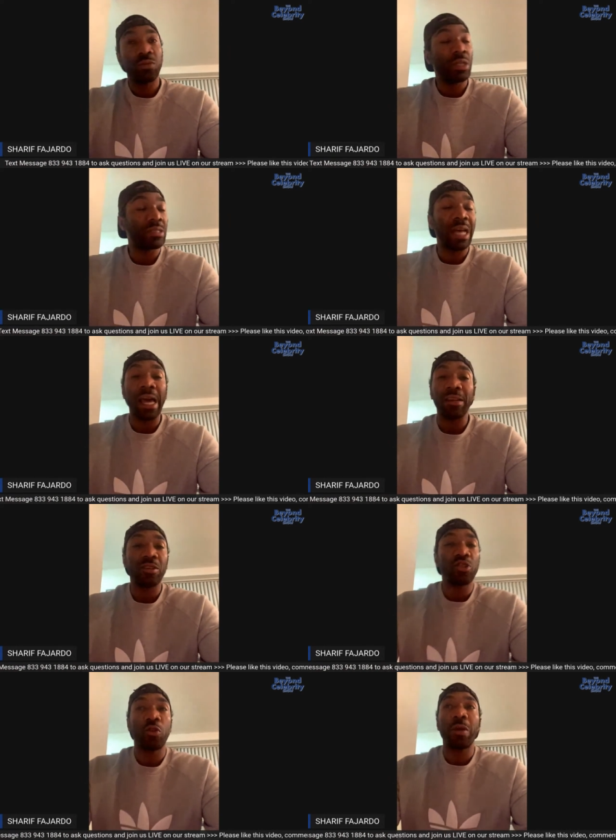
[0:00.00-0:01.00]
decided
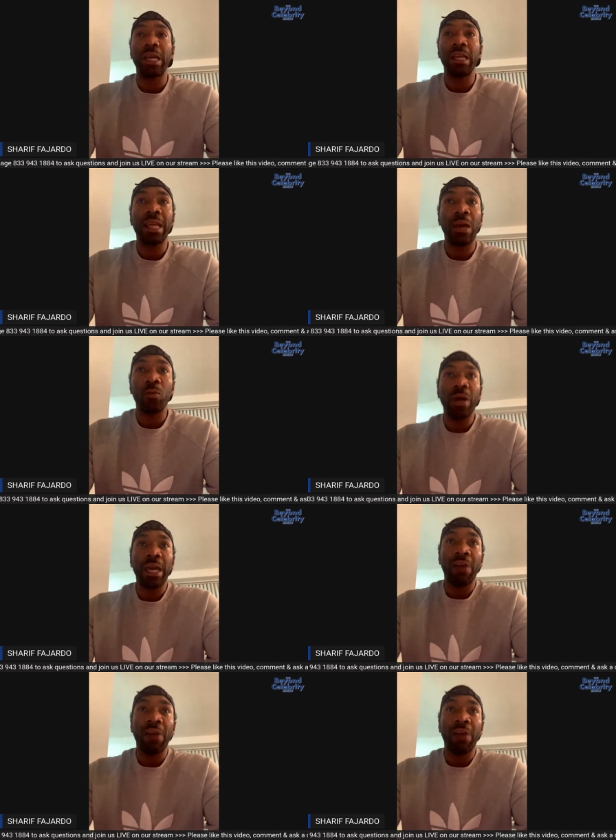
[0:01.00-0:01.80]
to train that way.